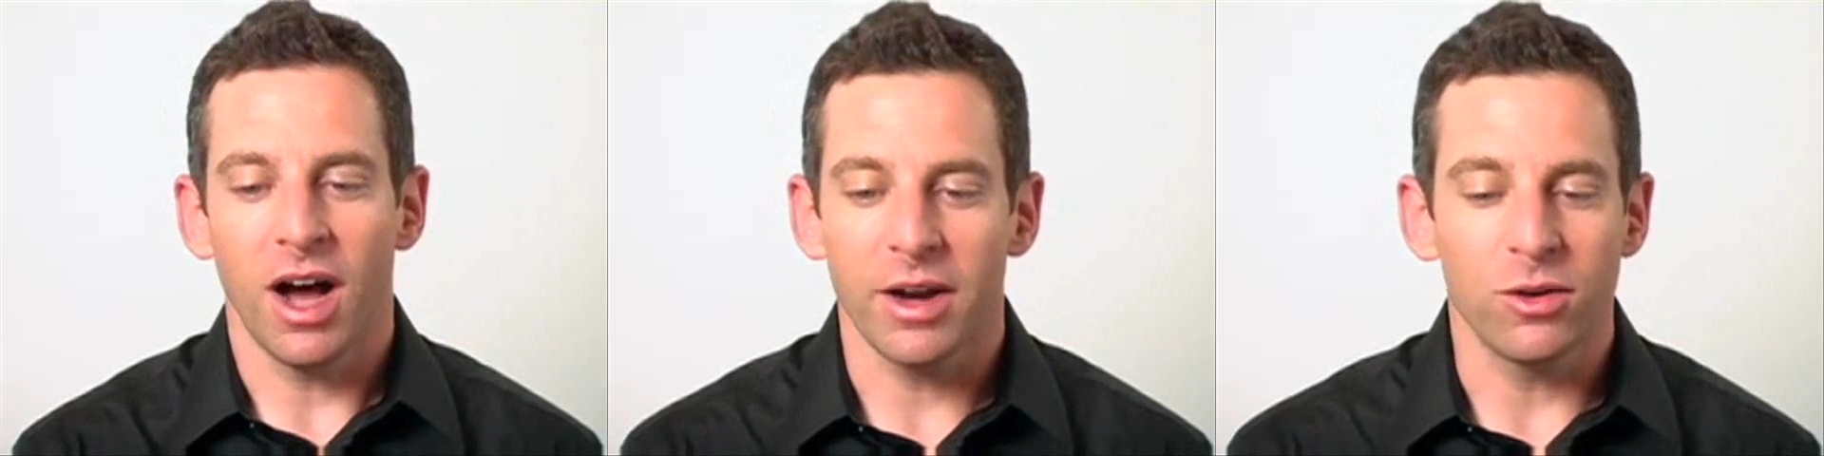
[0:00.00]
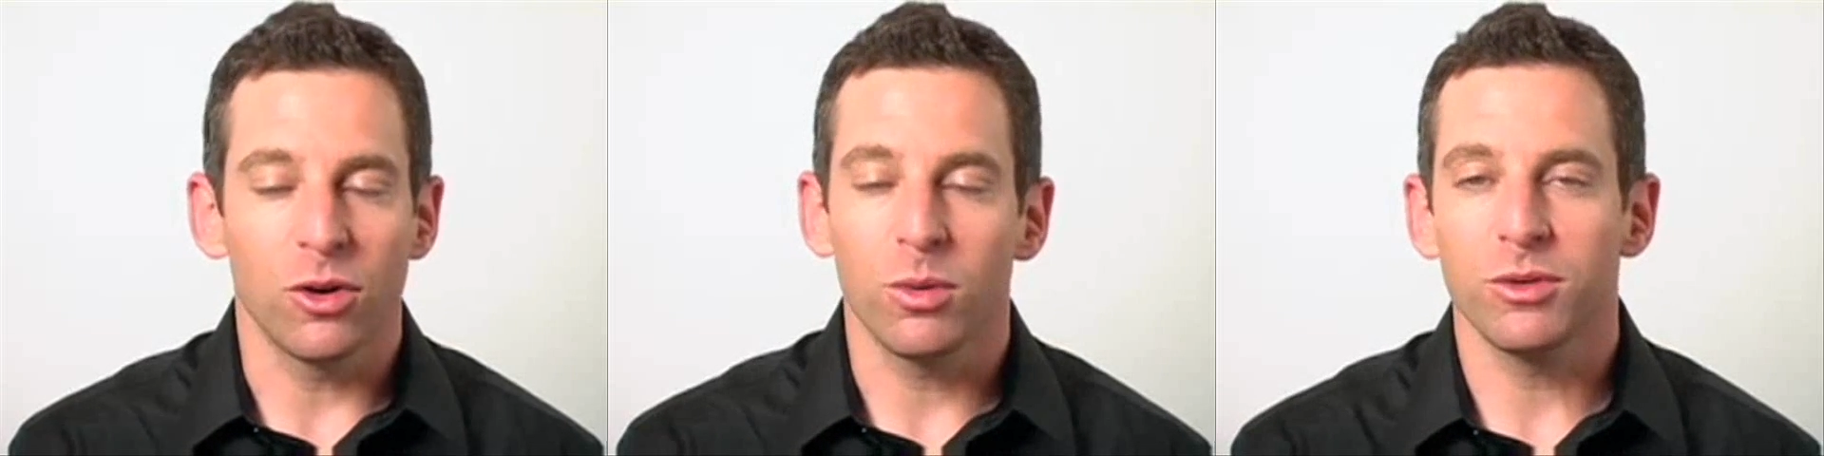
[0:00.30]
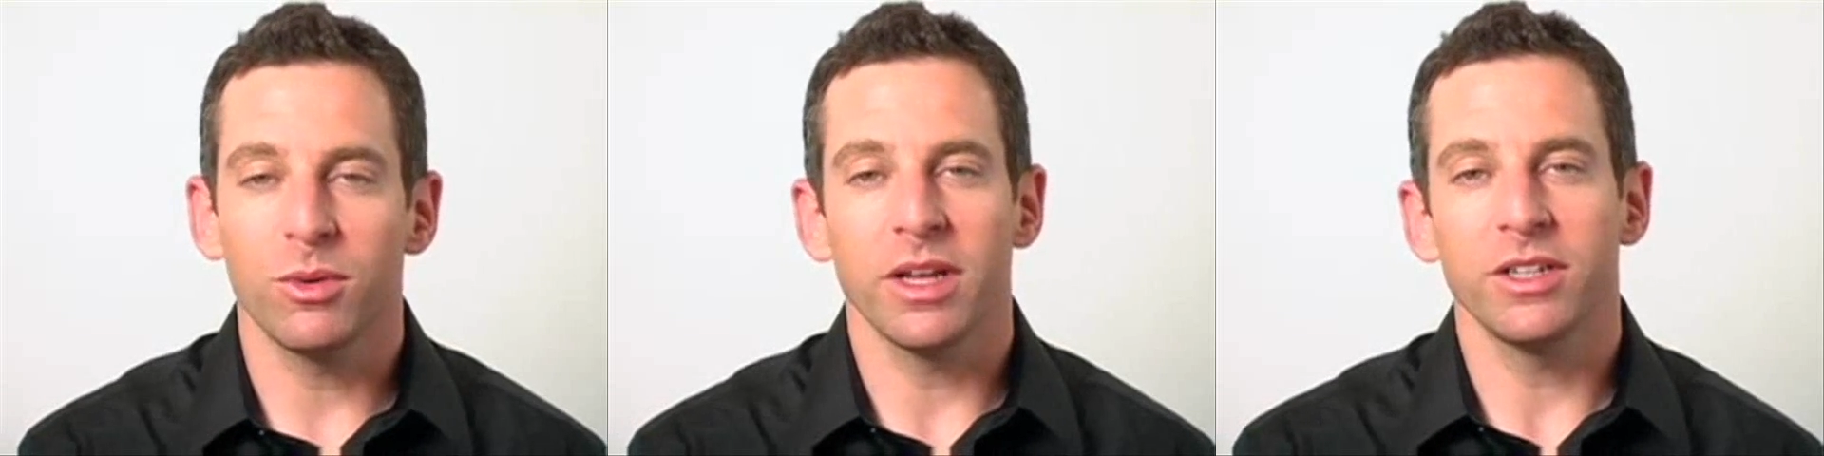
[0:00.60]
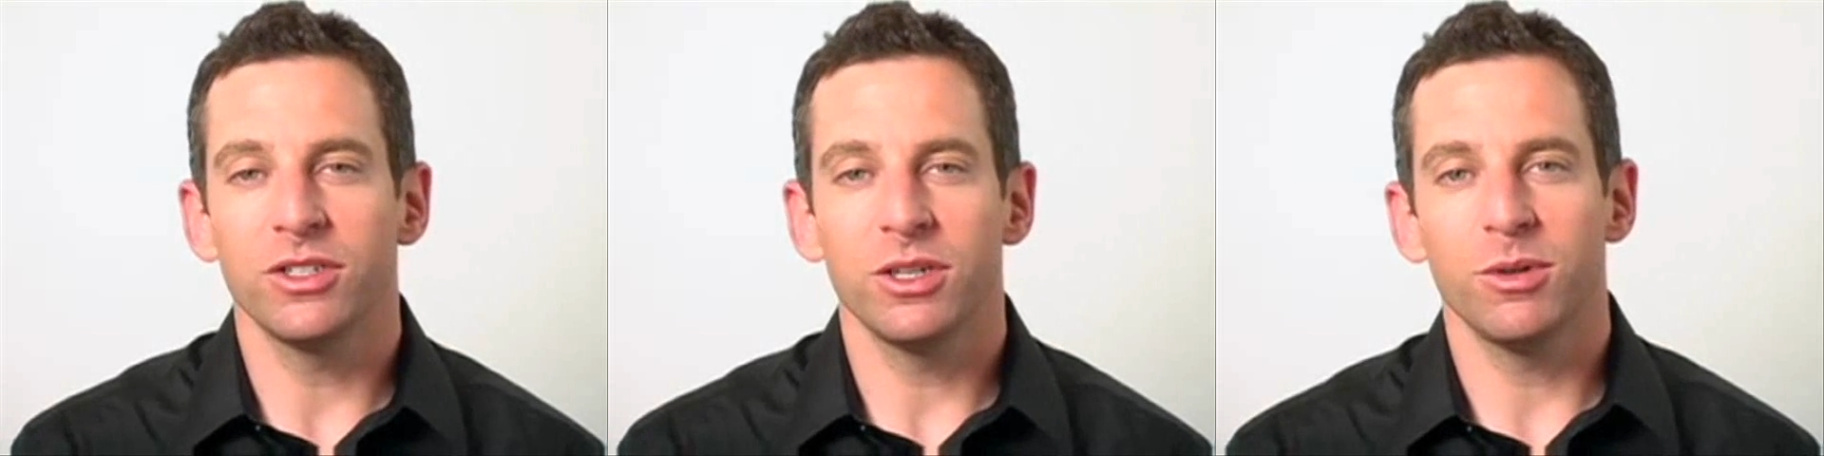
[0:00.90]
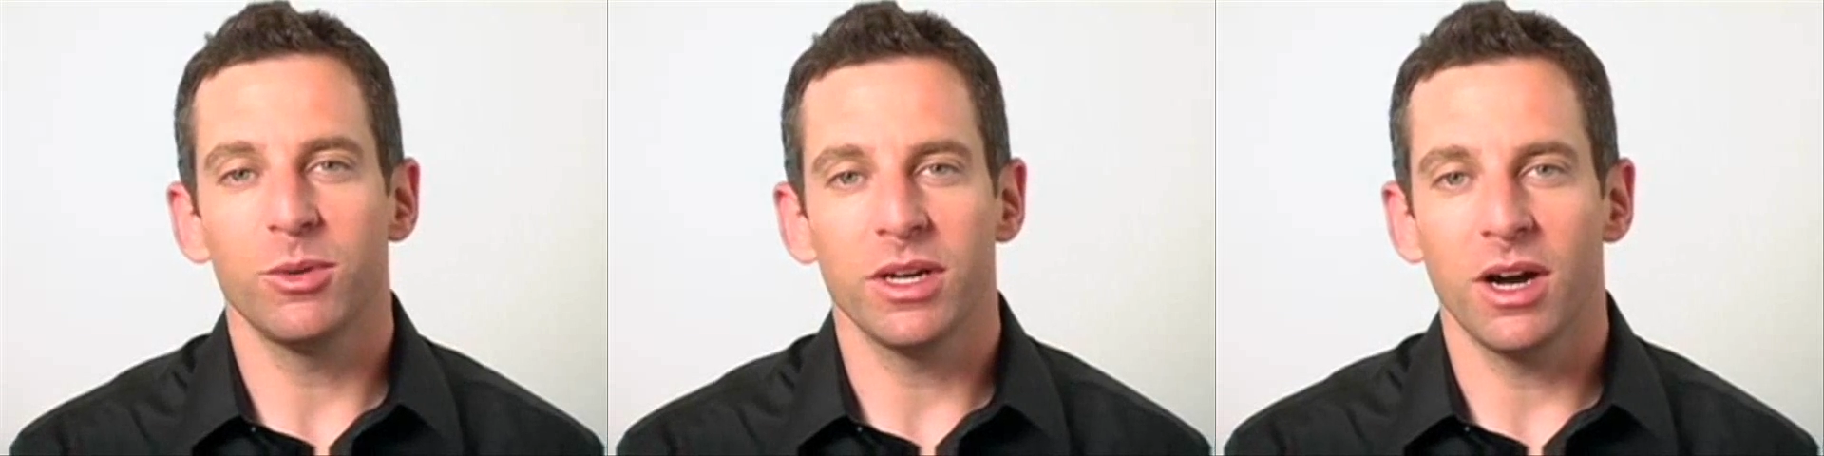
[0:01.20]
I don't know what the relationship
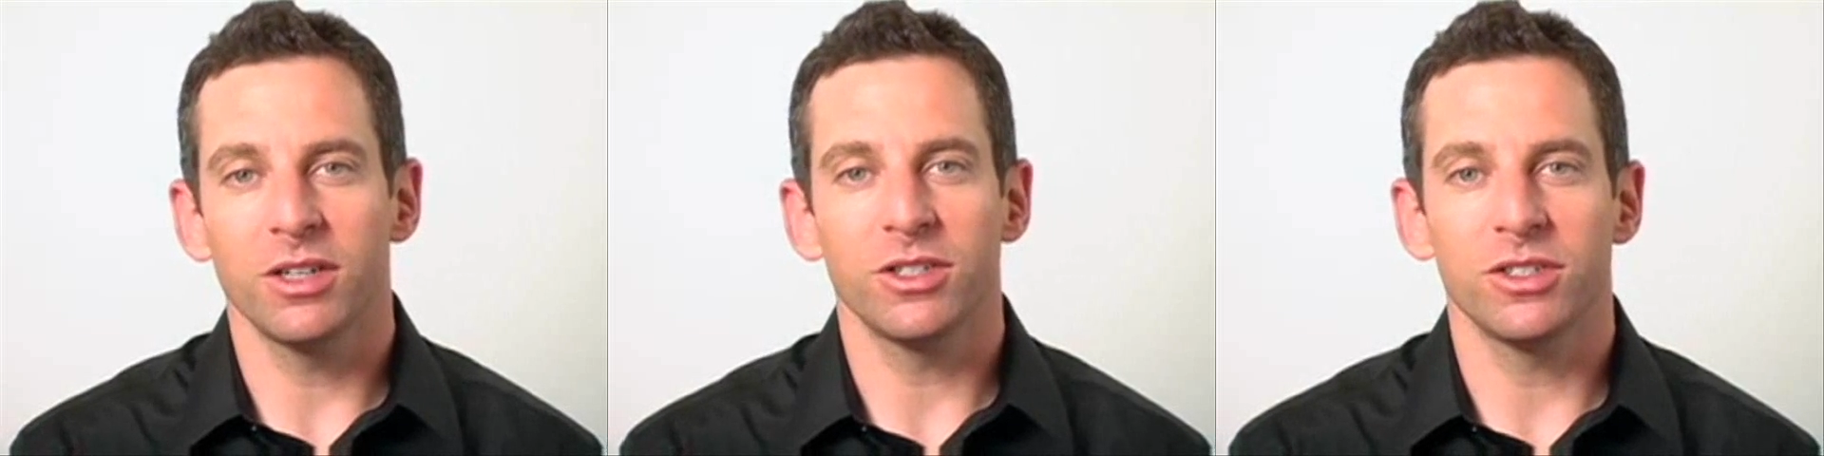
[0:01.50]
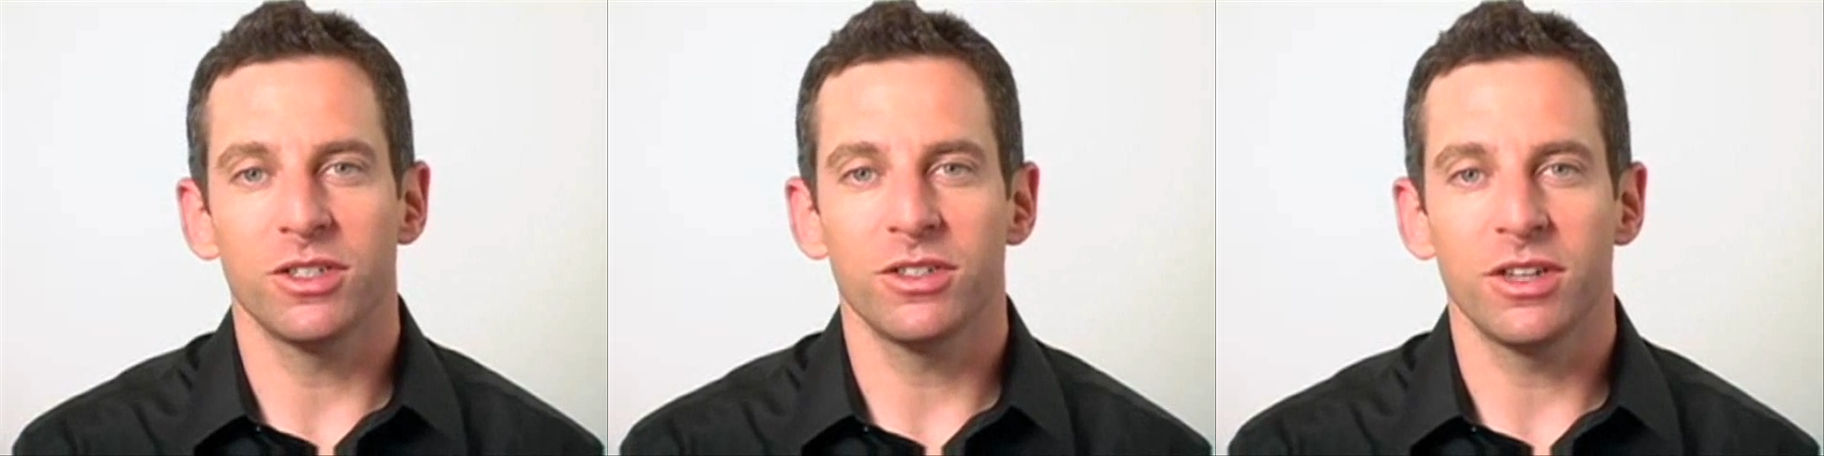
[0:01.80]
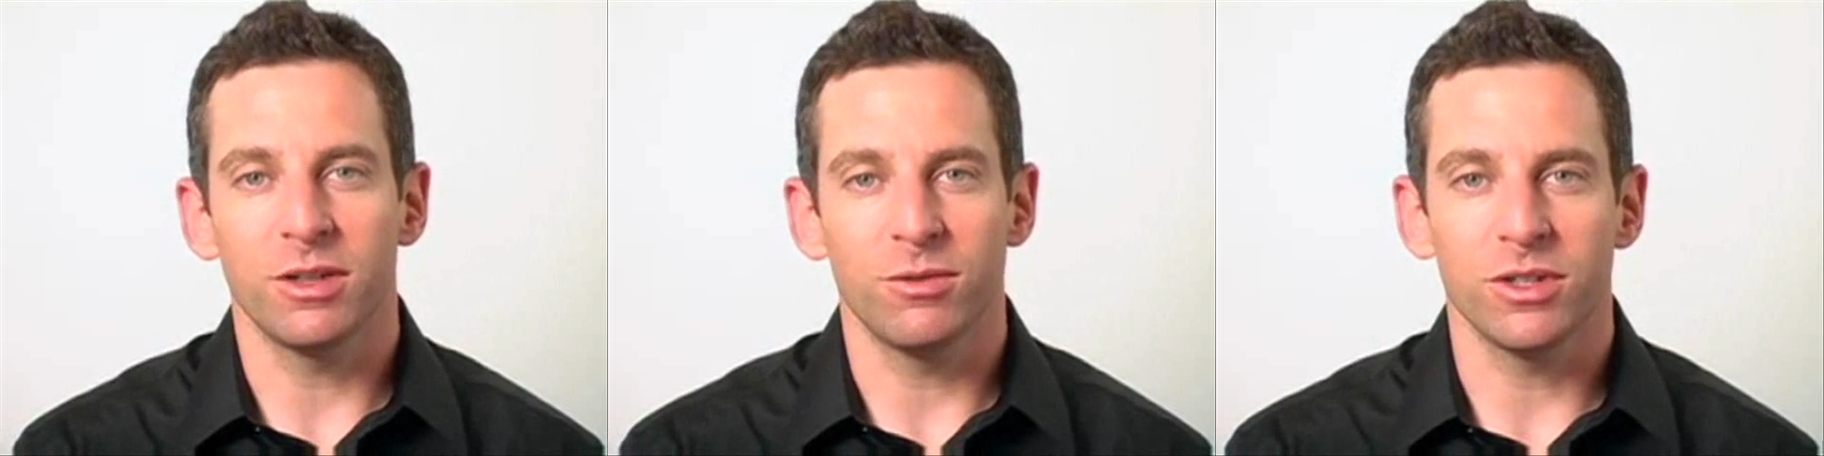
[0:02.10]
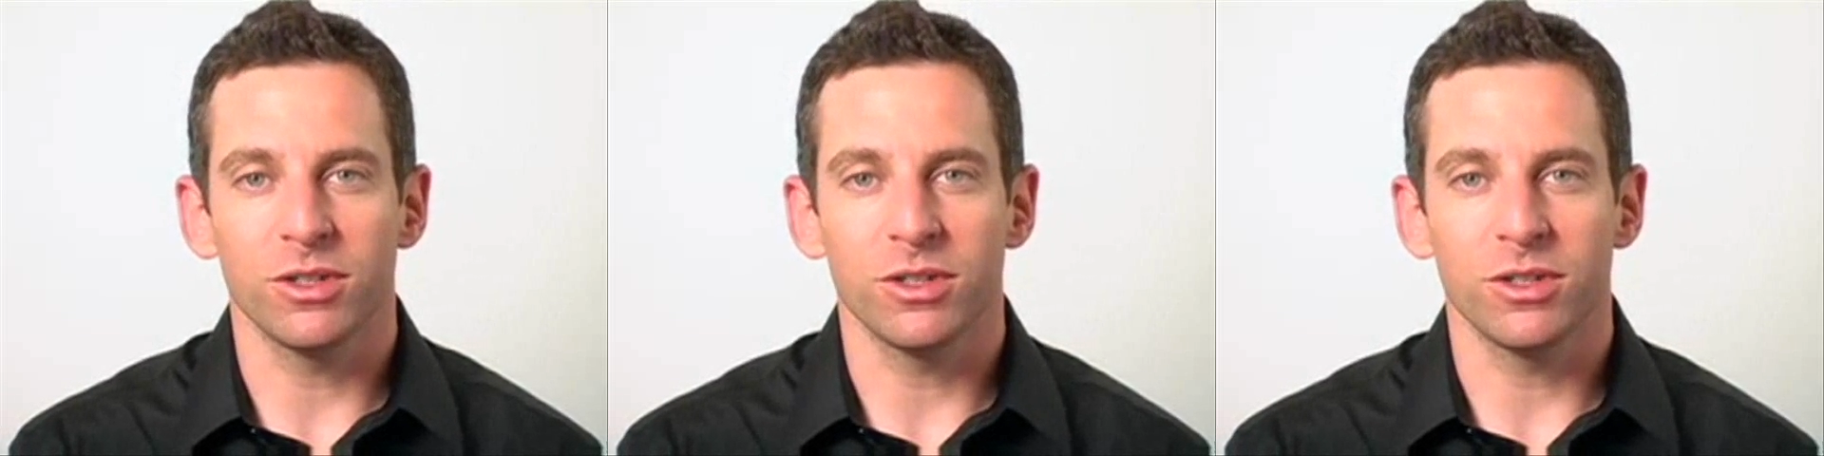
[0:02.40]
between consciousness and the